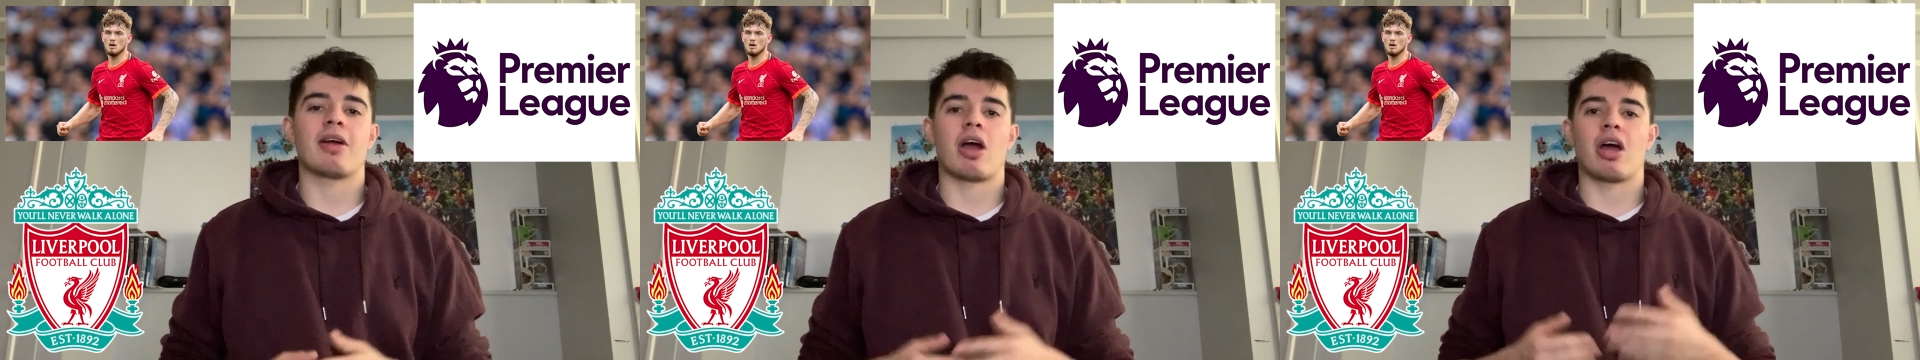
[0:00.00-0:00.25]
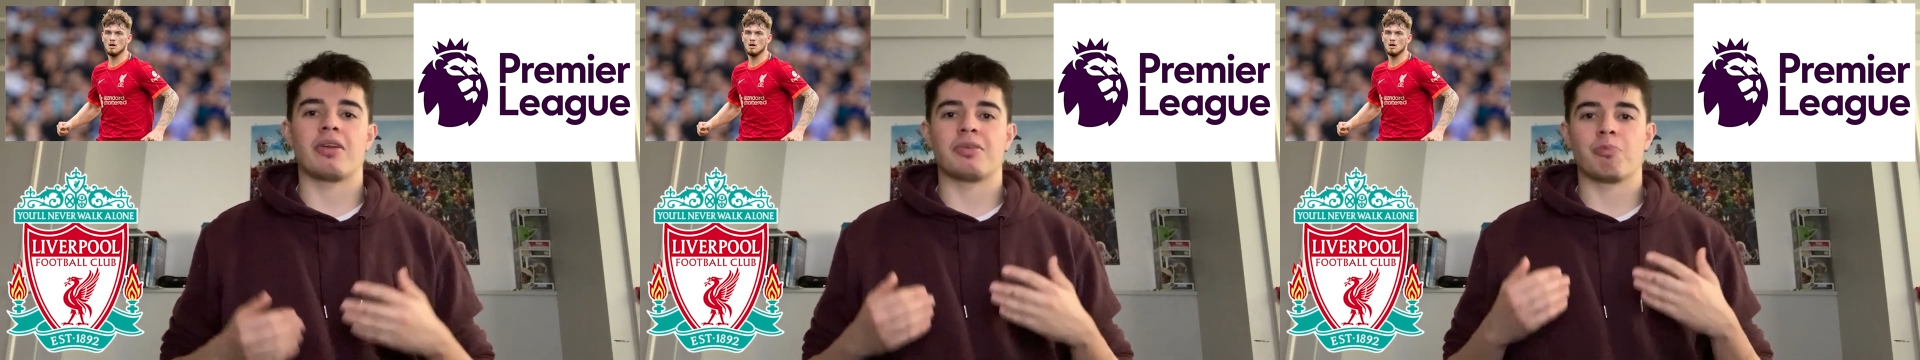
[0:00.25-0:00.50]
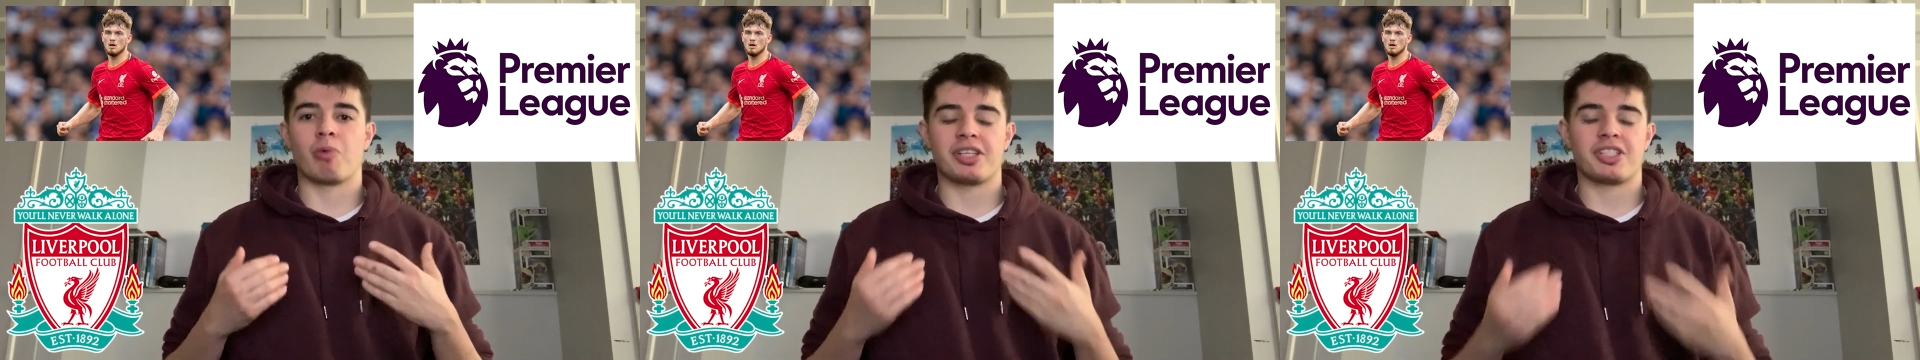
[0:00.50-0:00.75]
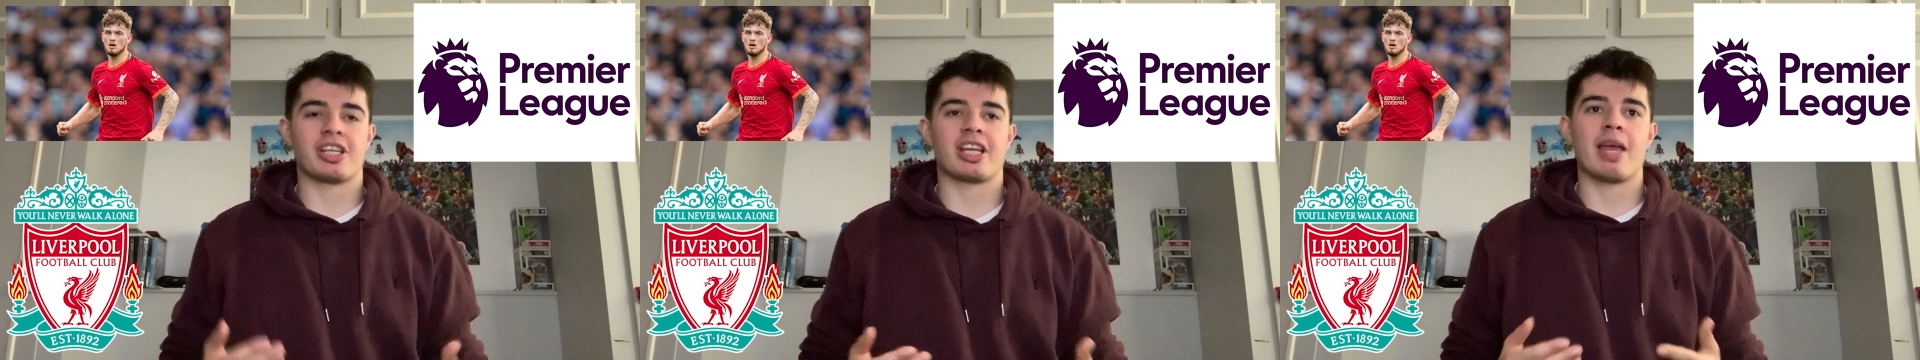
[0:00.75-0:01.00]
and
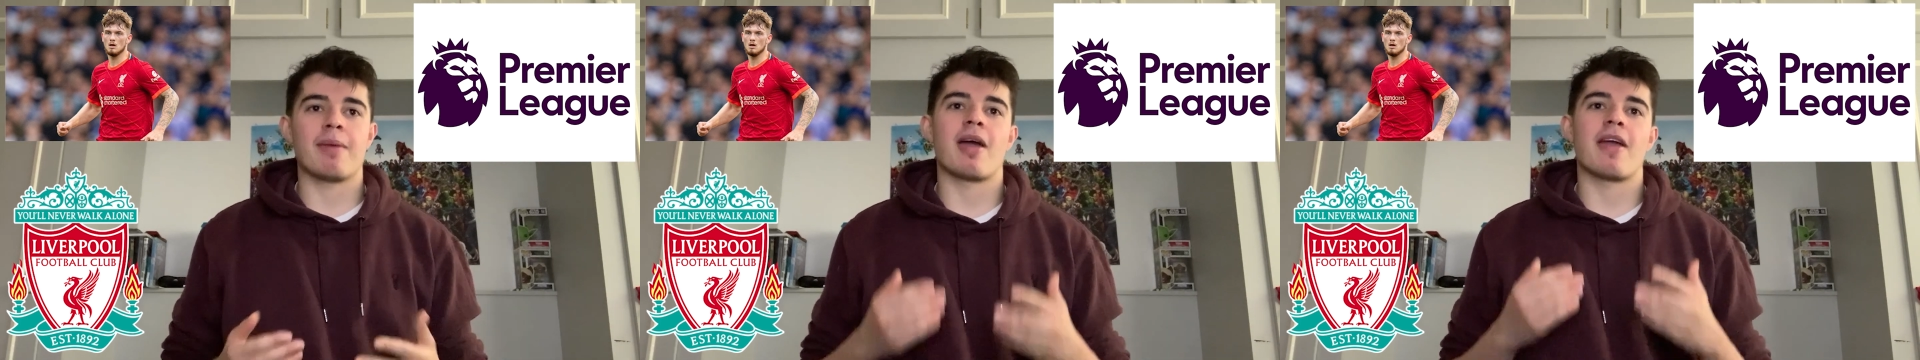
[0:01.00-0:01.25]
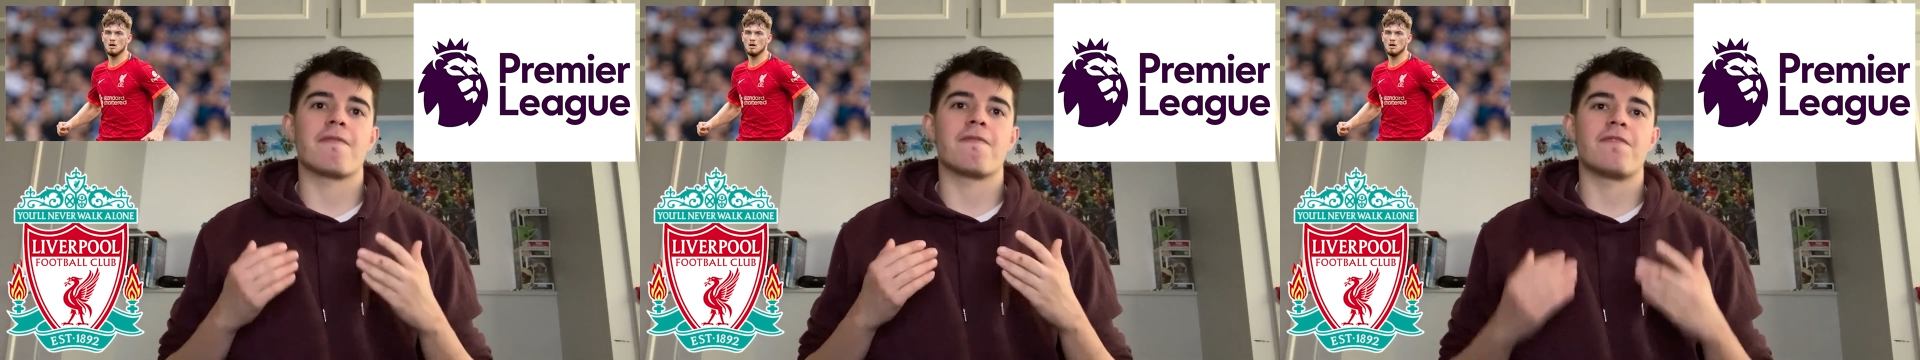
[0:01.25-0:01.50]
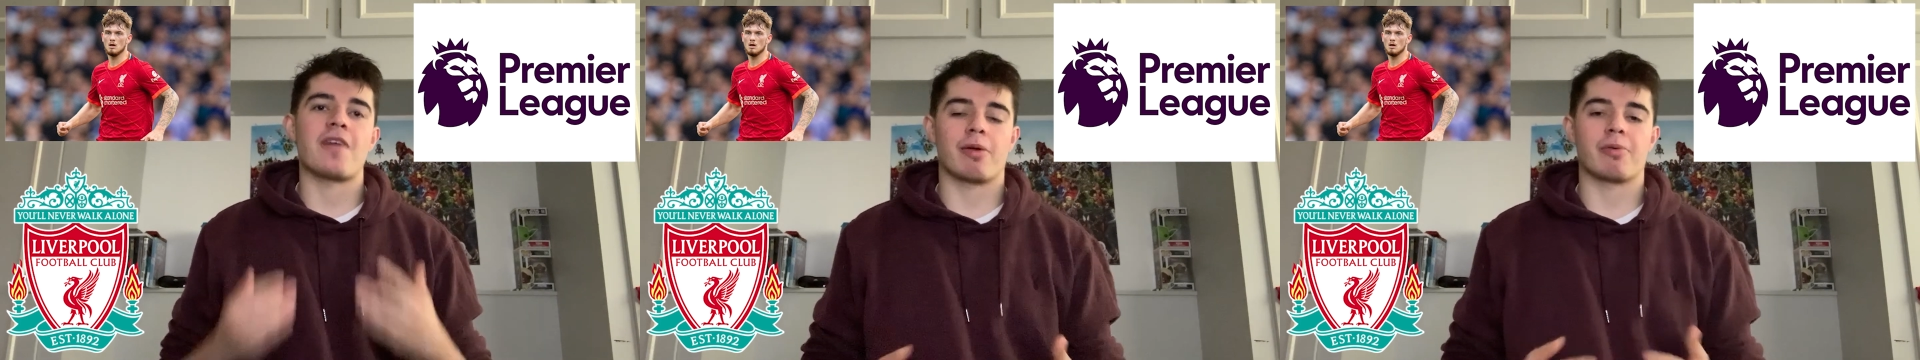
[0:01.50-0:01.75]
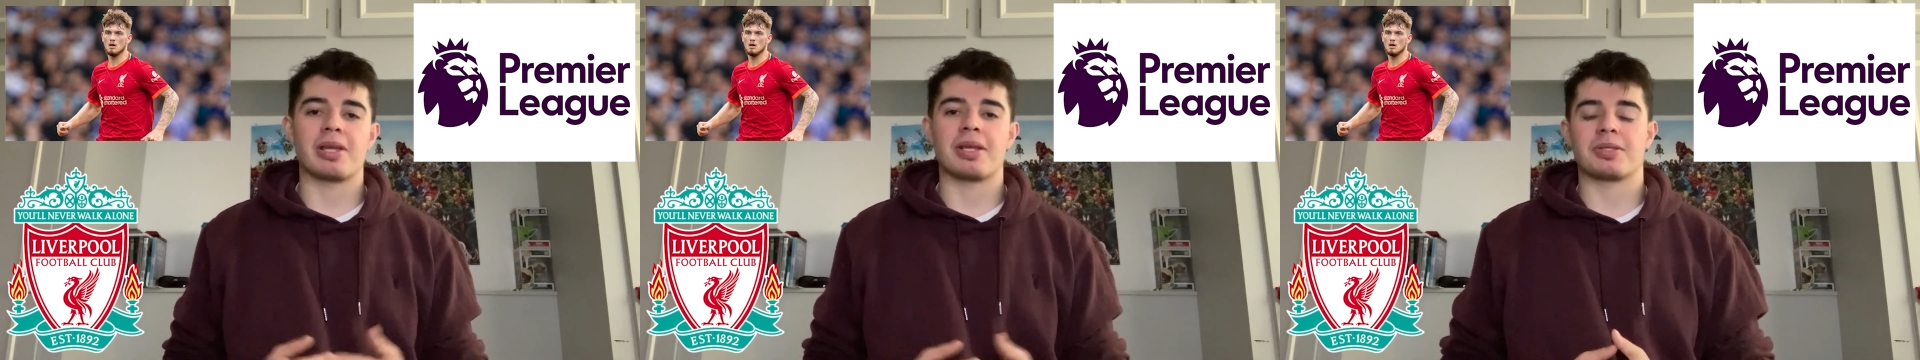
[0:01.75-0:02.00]
wishing him a
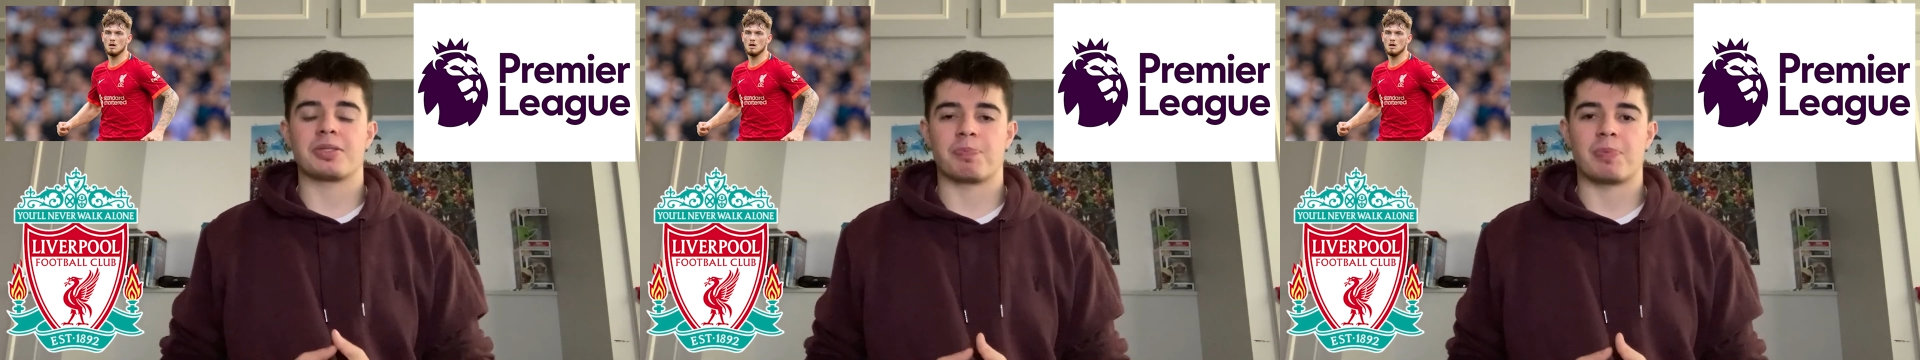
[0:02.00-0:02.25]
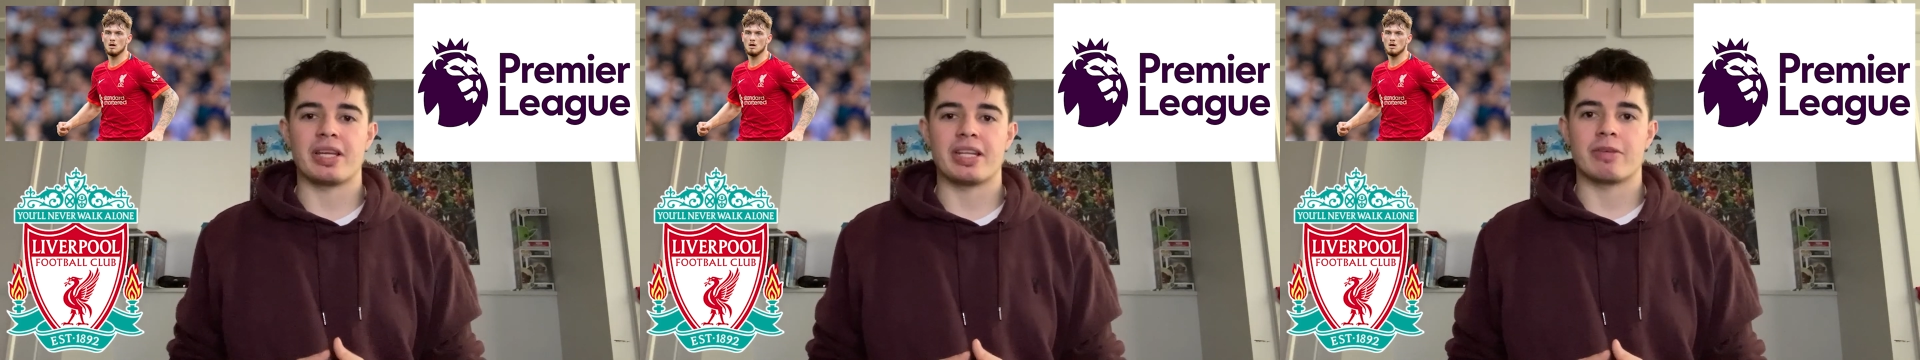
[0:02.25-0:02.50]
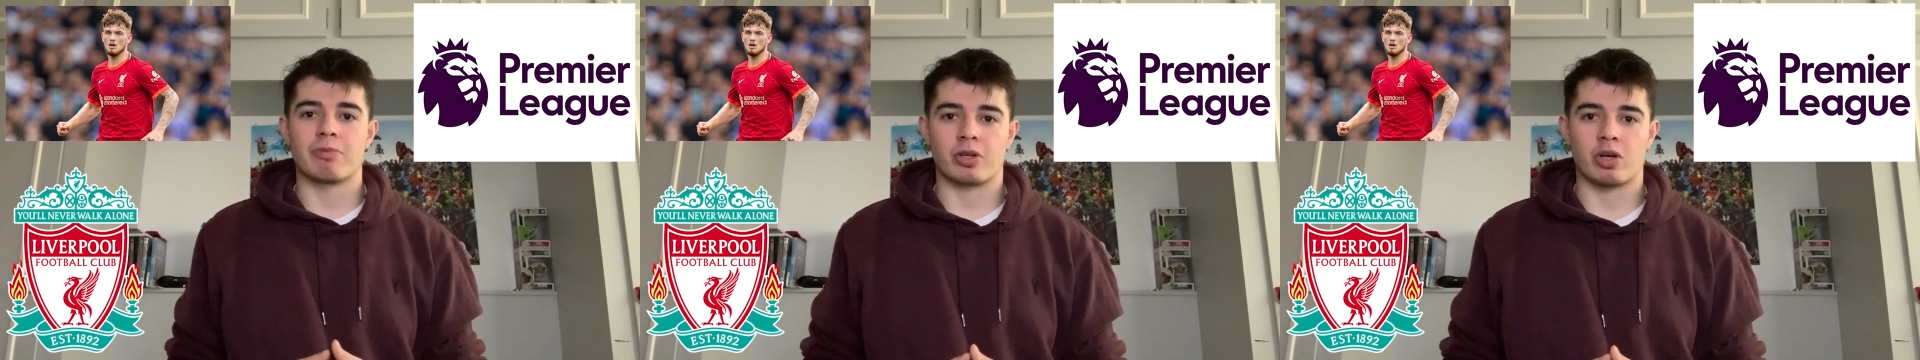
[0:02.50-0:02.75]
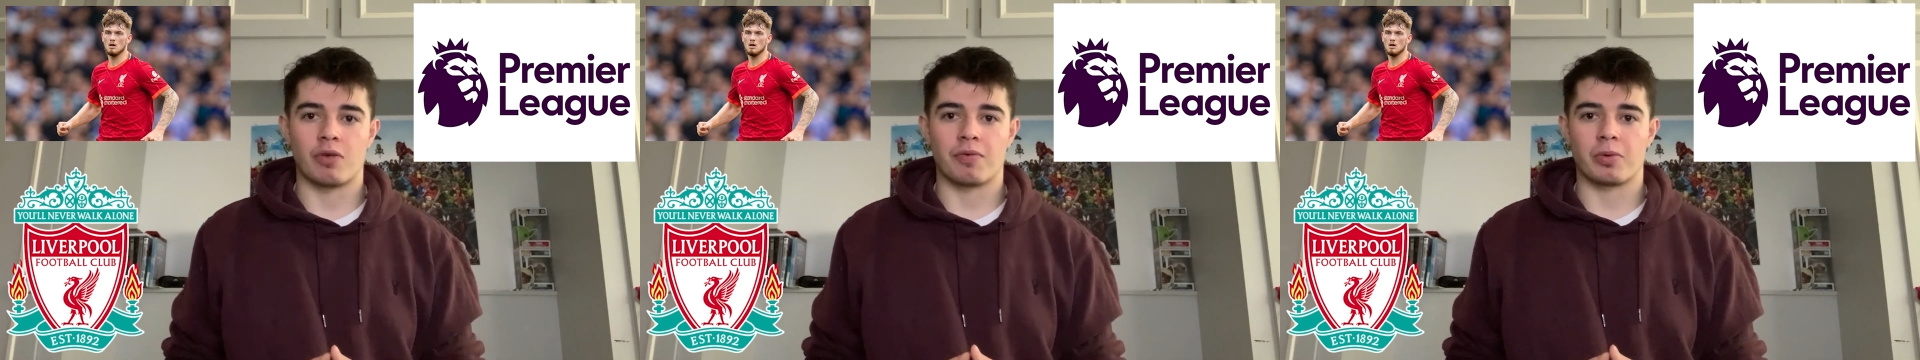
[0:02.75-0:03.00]
very speedy
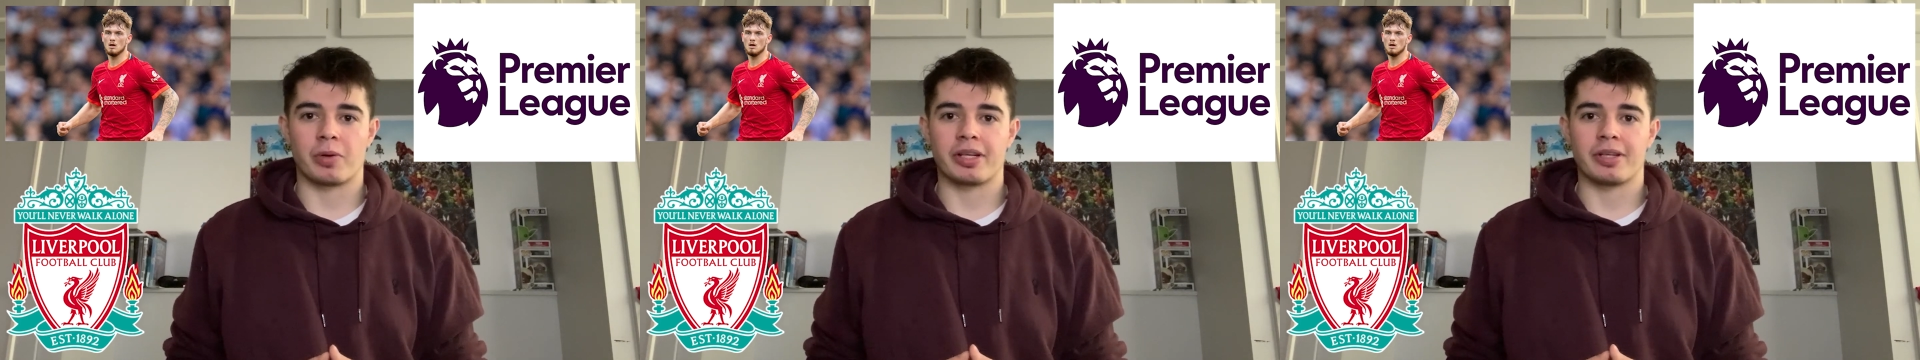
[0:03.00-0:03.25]
recovery.